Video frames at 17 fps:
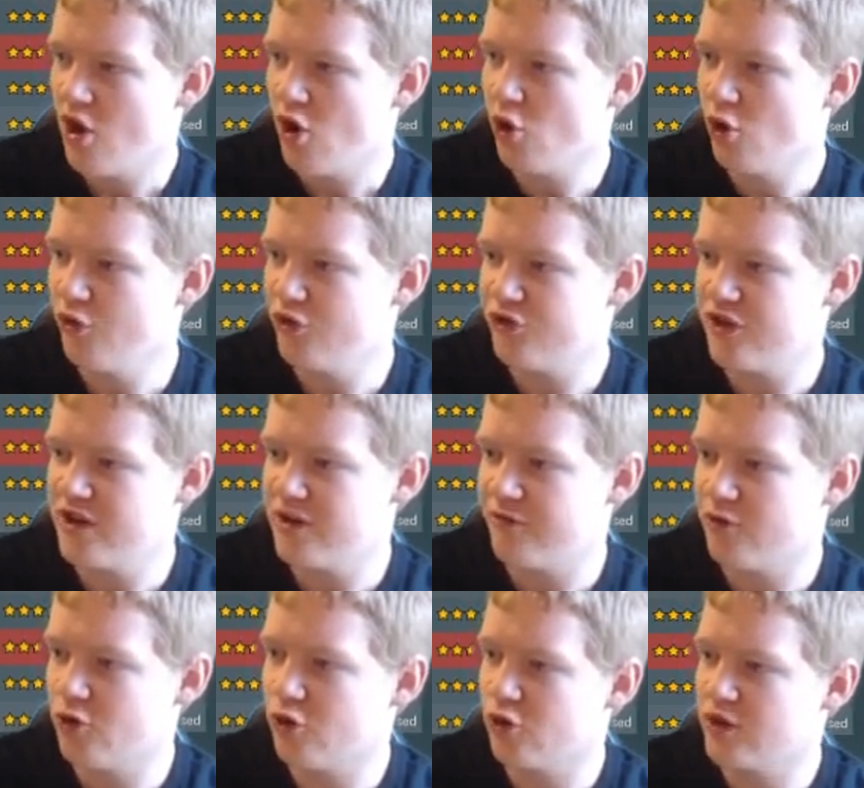Horns
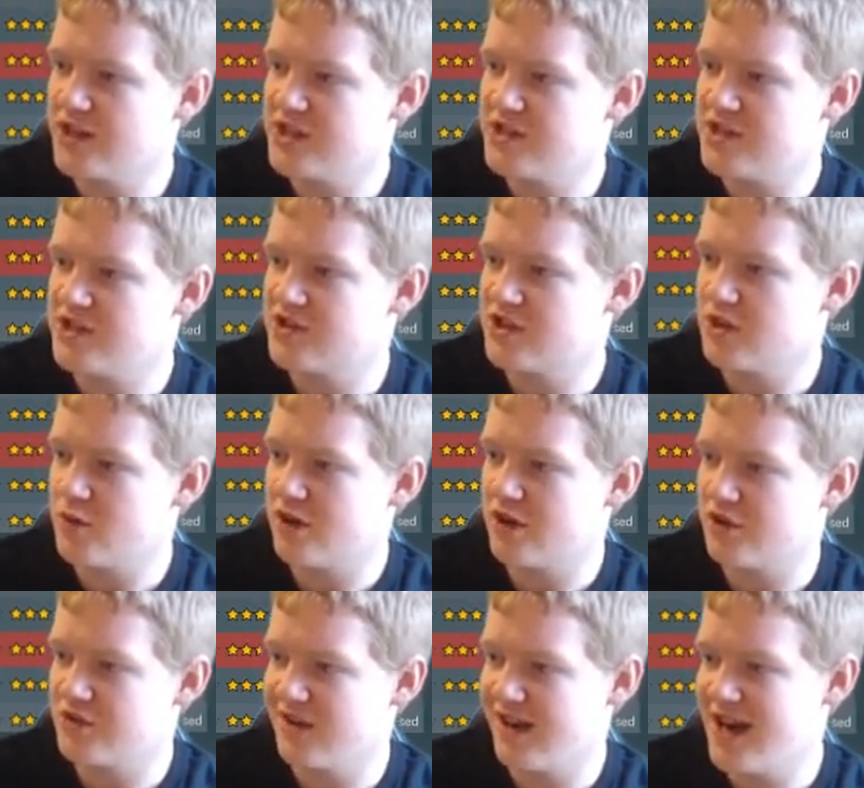in for Augustinson.
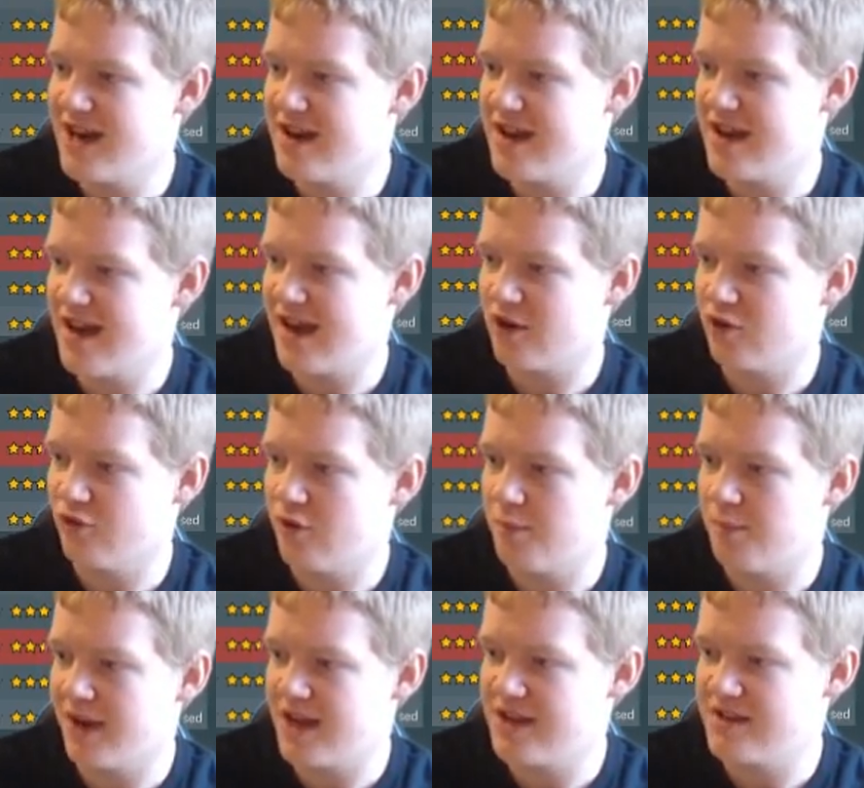We've got Delaney and Eckel
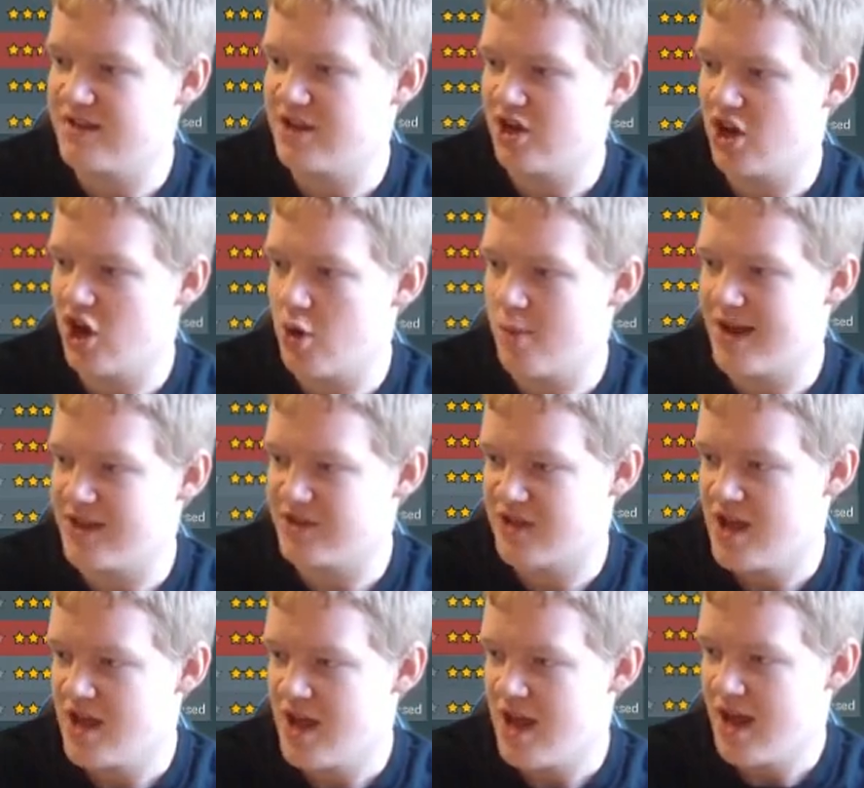replacing
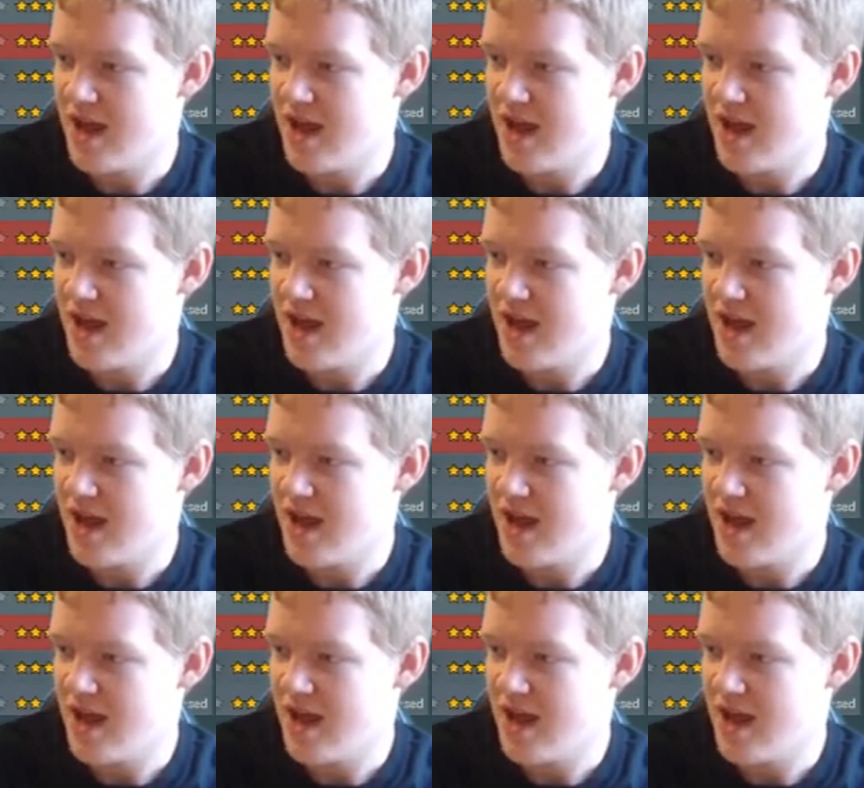Gomez.